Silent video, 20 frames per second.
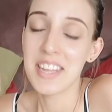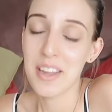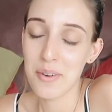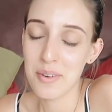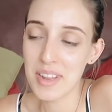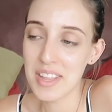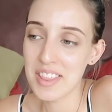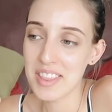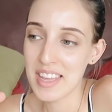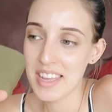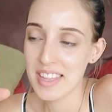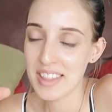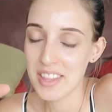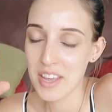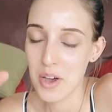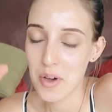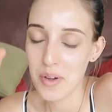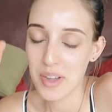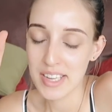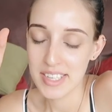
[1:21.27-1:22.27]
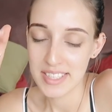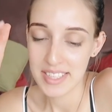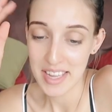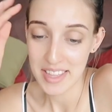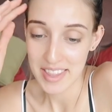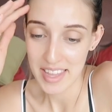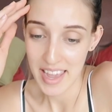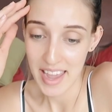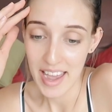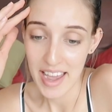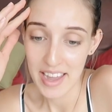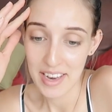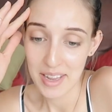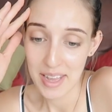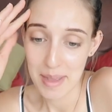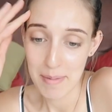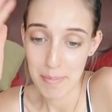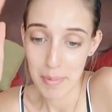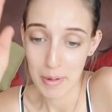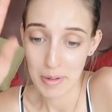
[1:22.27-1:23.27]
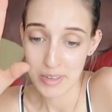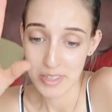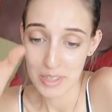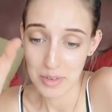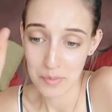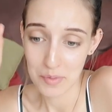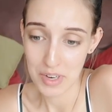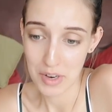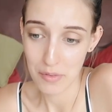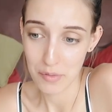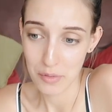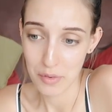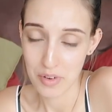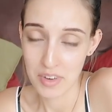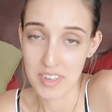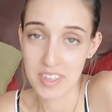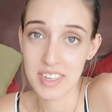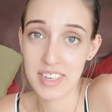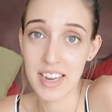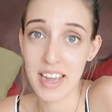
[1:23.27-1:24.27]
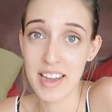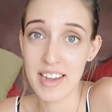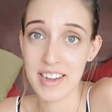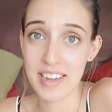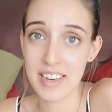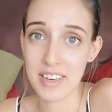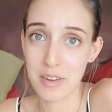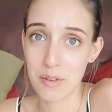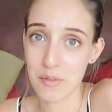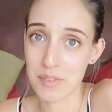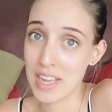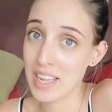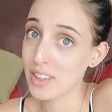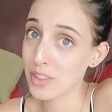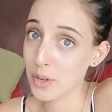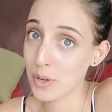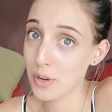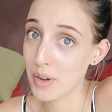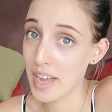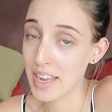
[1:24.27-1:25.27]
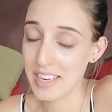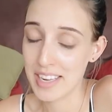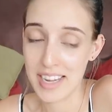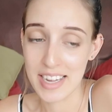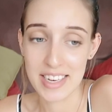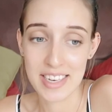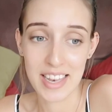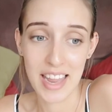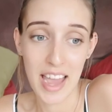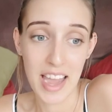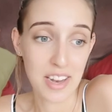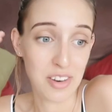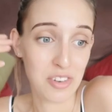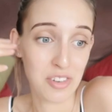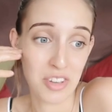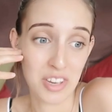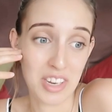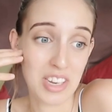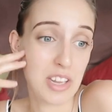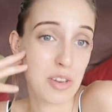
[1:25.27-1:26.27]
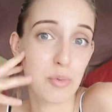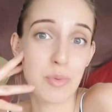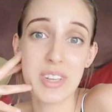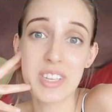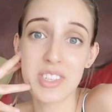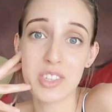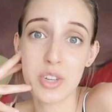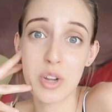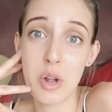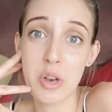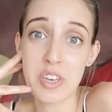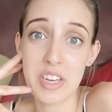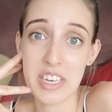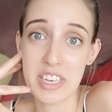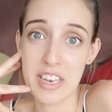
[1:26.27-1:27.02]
The only thing though is that they had a bunch of different kind of natto and I hadn't done any research.